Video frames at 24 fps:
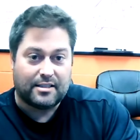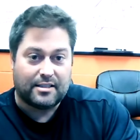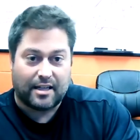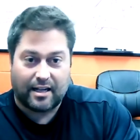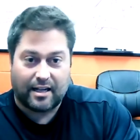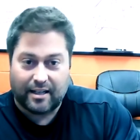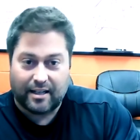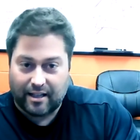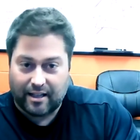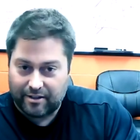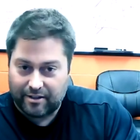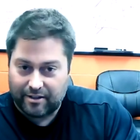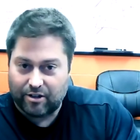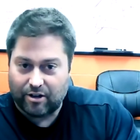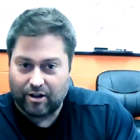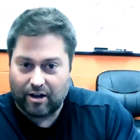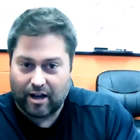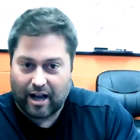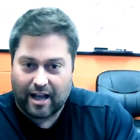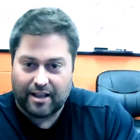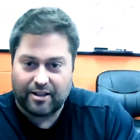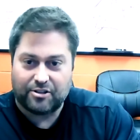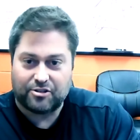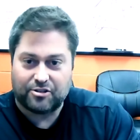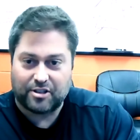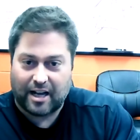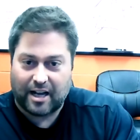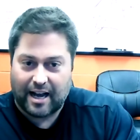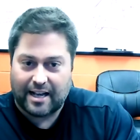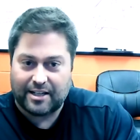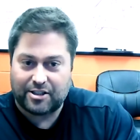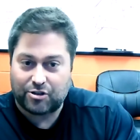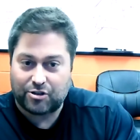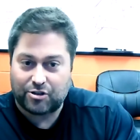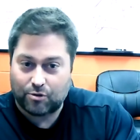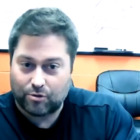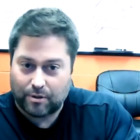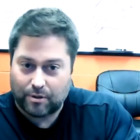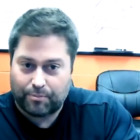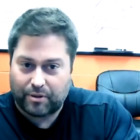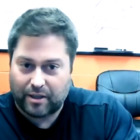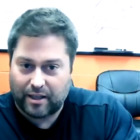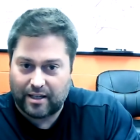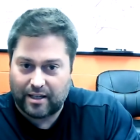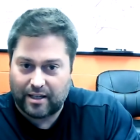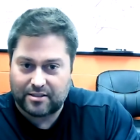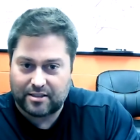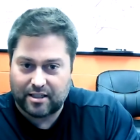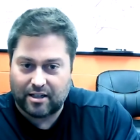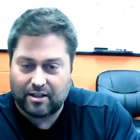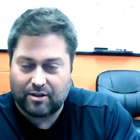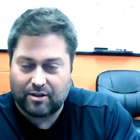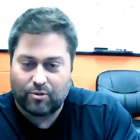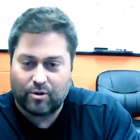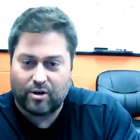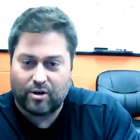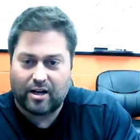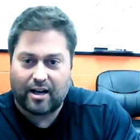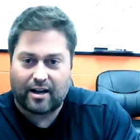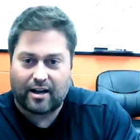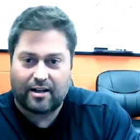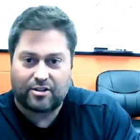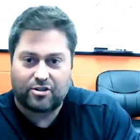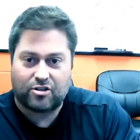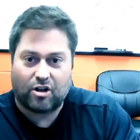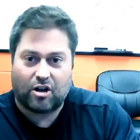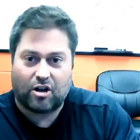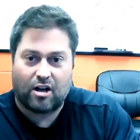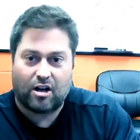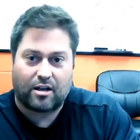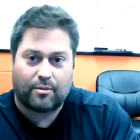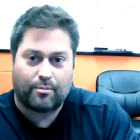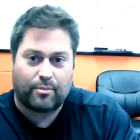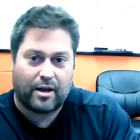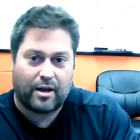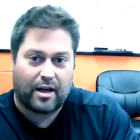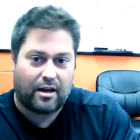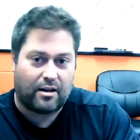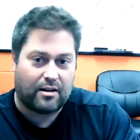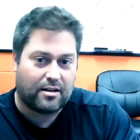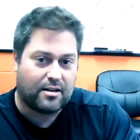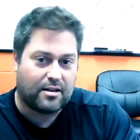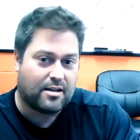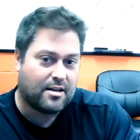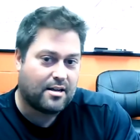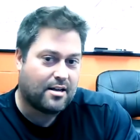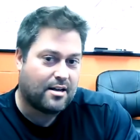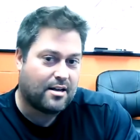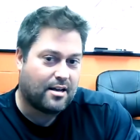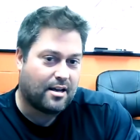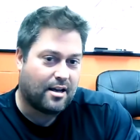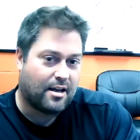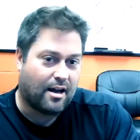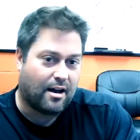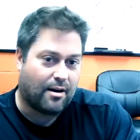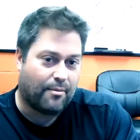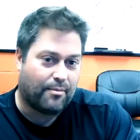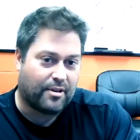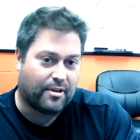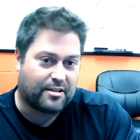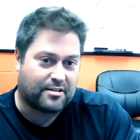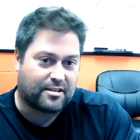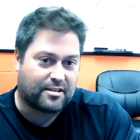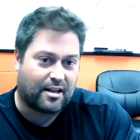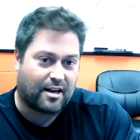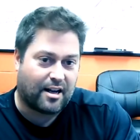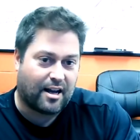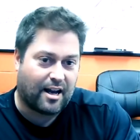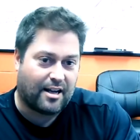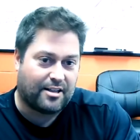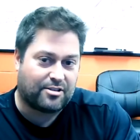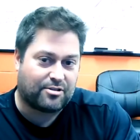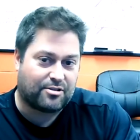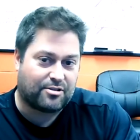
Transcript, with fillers: There's a high school that plays there that we're not going to talk about, but that's not a high